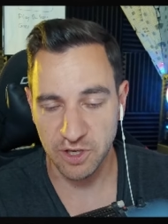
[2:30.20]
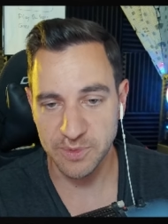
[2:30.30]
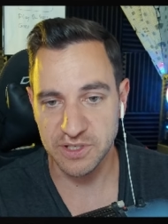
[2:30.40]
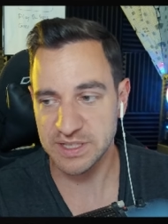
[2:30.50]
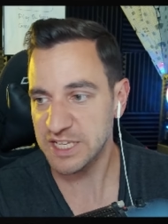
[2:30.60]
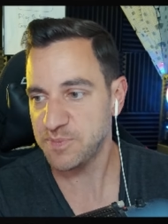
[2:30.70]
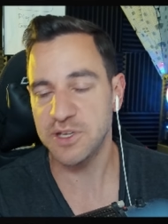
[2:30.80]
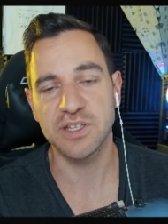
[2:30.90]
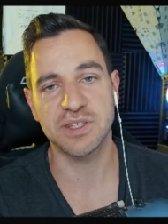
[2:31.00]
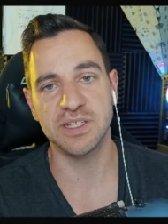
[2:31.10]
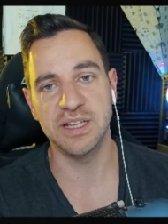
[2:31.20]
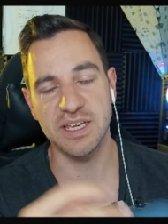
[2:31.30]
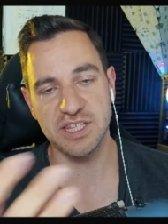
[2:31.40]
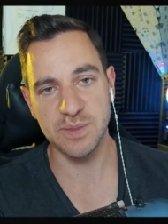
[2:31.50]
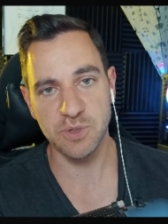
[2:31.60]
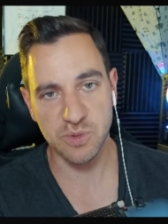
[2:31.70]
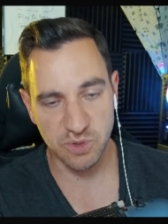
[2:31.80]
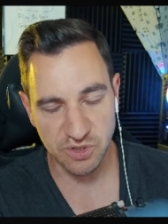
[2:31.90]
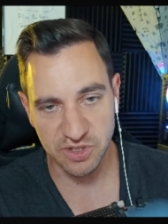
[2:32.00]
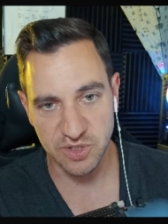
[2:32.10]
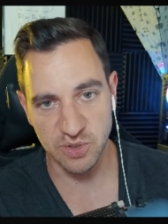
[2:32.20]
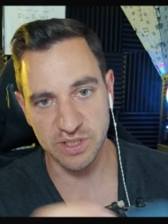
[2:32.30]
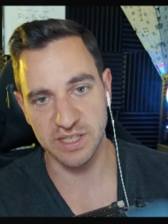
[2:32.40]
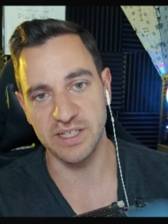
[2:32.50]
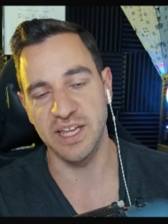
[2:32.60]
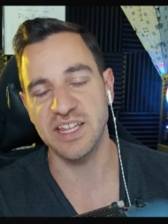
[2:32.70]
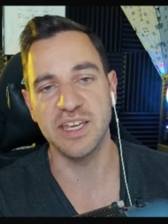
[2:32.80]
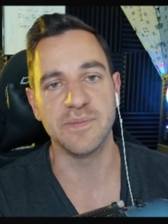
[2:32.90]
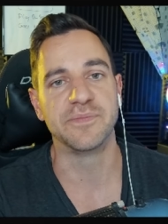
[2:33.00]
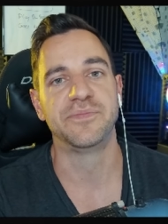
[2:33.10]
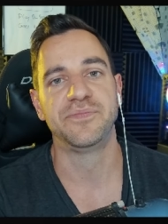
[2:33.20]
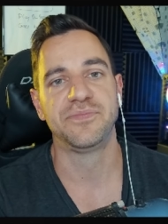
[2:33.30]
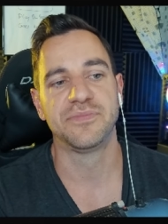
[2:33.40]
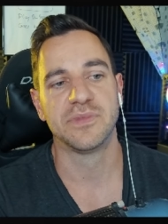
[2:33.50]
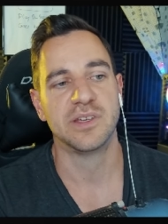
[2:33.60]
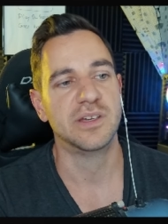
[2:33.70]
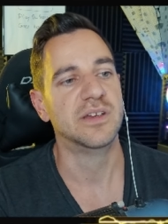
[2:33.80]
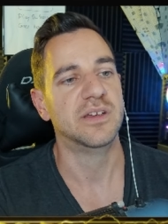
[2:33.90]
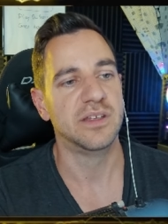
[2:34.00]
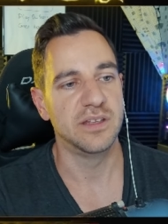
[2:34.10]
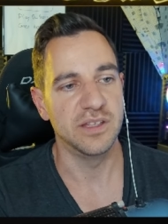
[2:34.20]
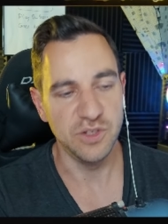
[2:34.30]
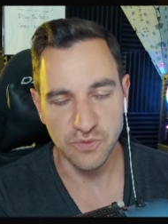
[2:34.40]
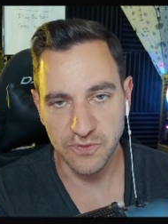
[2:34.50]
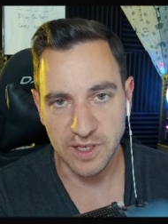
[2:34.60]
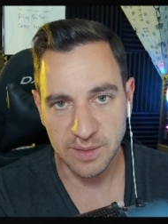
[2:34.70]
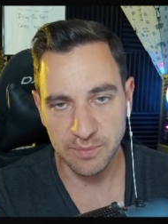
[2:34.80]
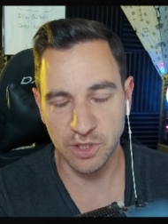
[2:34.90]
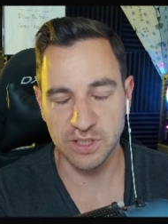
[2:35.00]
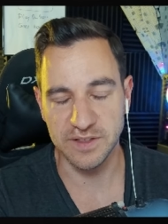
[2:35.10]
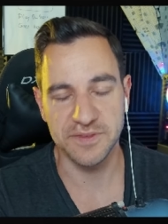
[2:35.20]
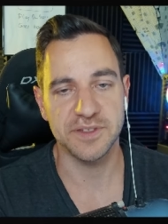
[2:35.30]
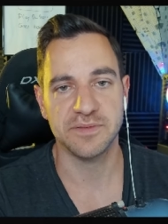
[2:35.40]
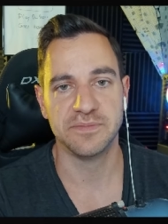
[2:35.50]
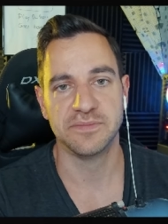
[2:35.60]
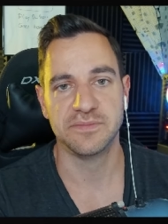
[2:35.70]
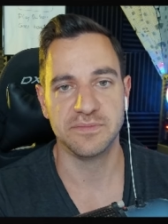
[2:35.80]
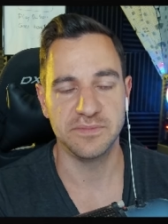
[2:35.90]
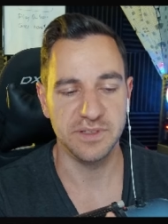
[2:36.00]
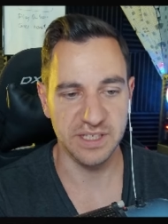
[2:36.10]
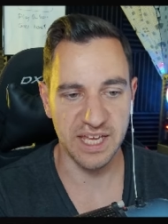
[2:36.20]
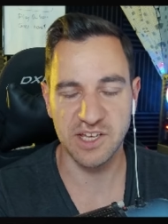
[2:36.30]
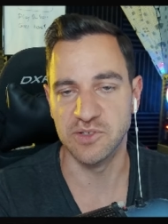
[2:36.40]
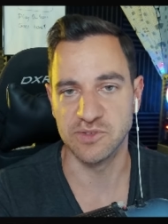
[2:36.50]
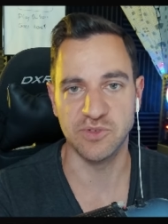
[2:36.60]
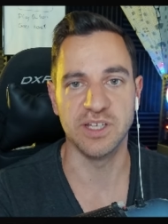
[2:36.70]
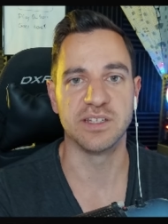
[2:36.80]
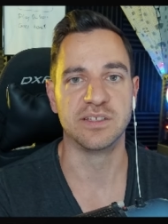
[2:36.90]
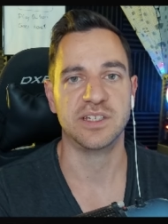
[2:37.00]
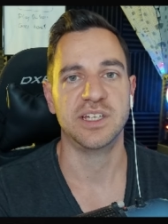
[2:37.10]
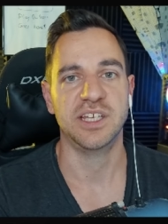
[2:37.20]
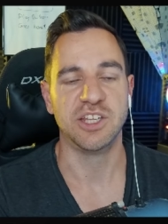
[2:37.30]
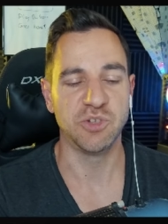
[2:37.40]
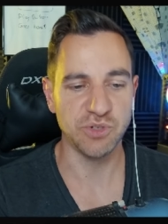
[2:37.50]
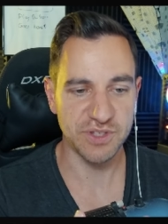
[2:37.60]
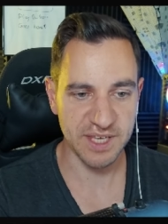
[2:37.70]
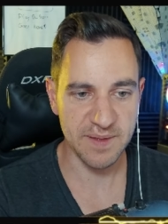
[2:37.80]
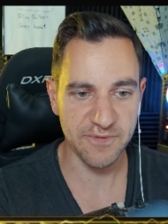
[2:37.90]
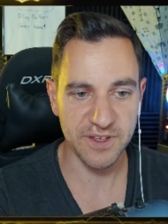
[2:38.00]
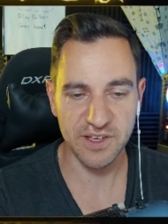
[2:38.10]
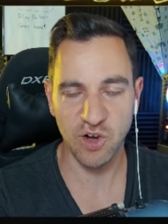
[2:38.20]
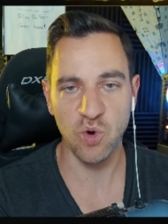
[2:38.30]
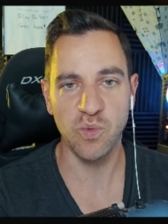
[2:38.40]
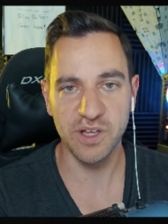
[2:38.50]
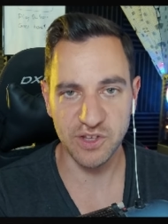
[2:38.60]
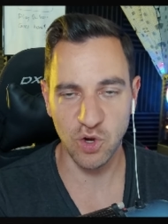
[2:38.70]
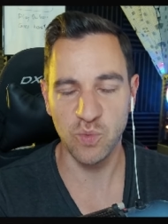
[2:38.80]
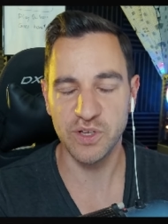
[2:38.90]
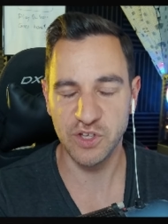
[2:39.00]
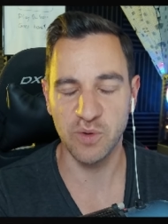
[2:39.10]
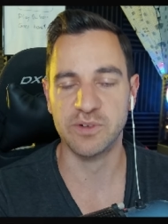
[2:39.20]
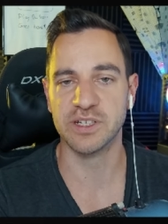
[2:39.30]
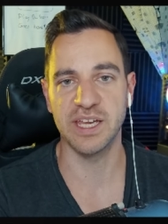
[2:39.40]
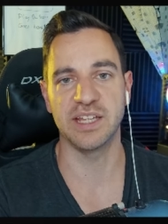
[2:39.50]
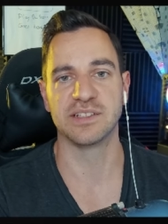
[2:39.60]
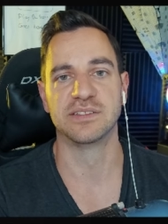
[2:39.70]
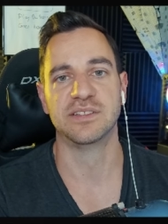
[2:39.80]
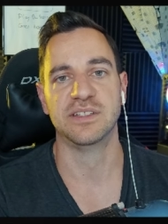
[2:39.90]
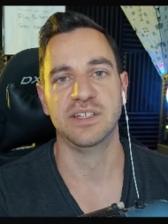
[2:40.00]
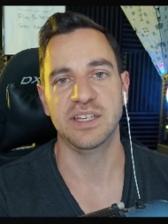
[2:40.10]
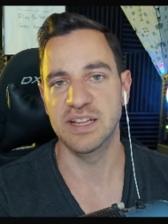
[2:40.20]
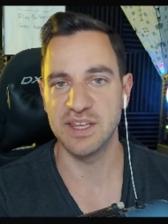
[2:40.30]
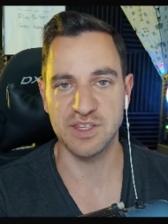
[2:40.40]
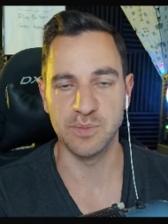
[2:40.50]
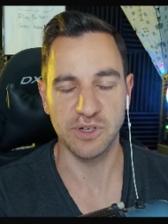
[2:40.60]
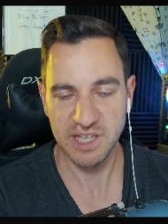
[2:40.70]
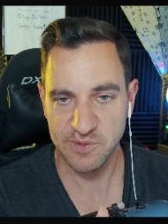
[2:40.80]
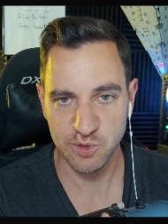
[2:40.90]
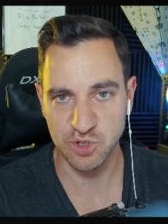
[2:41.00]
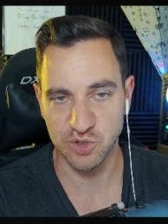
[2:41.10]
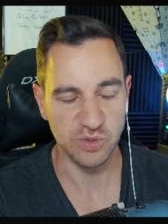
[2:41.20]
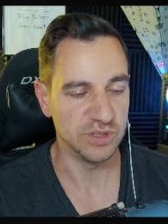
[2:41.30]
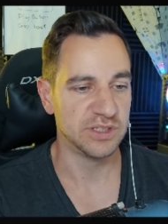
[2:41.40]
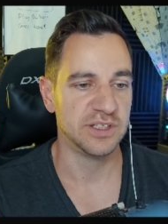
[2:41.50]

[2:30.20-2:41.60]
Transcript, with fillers: four, because let's be honest, in Last Epoch, what do you do in the endgame? You farm monoliths, the echoes, right? You do the same thing over and over and over again in Last Epoch. That's what you do.